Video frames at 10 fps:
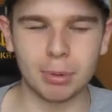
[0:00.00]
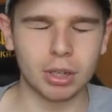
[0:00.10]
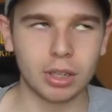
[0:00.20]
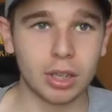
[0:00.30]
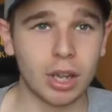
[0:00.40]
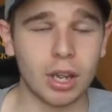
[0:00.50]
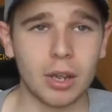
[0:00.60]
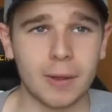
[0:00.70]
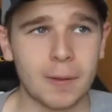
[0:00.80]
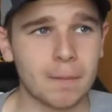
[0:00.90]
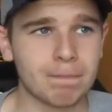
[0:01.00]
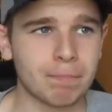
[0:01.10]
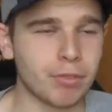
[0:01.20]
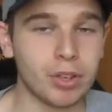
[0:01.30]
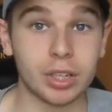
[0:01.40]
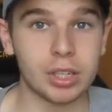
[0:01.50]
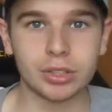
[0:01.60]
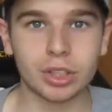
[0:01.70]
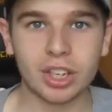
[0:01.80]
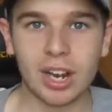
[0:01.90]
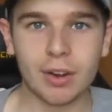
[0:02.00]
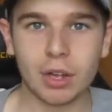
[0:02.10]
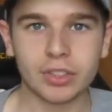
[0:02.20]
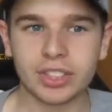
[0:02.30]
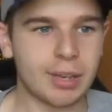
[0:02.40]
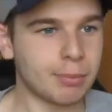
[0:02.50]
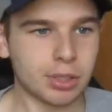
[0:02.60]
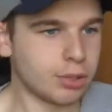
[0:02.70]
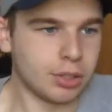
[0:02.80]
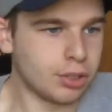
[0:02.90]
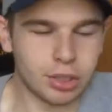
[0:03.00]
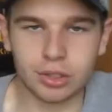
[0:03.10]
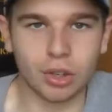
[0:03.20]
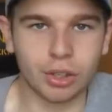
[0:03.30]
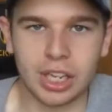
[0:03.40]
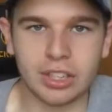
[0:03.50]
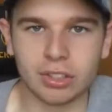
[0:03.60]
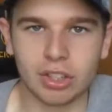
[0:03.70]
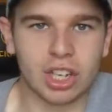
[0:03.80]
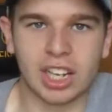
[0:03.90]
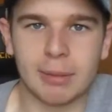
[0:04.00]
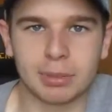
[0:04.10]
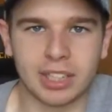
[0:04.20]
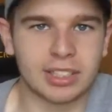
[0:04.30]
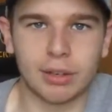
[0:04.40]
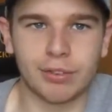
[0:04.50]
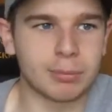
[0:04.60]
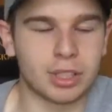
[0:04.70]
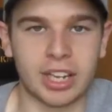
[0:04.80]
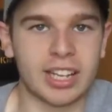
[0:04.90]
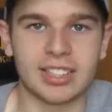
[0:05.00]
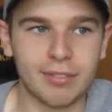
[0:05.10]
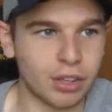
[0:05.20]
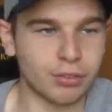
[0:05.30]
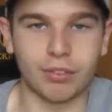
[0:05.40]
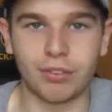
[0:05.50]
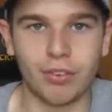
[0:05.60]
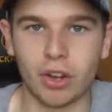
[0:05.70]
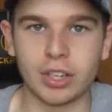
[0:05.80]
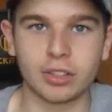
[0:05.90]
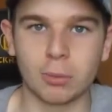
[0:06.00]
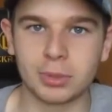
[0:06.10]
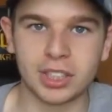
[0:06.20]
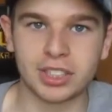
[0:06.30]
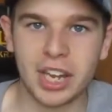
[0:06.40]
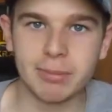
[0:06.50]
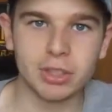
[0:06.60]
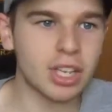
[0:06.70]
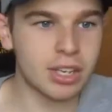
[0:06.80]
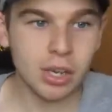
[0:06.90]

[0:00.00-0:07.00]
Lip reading: but fucking hell, so did every other team. There's no need to just collapse like Southampton against every other fucking top 6 team, does it?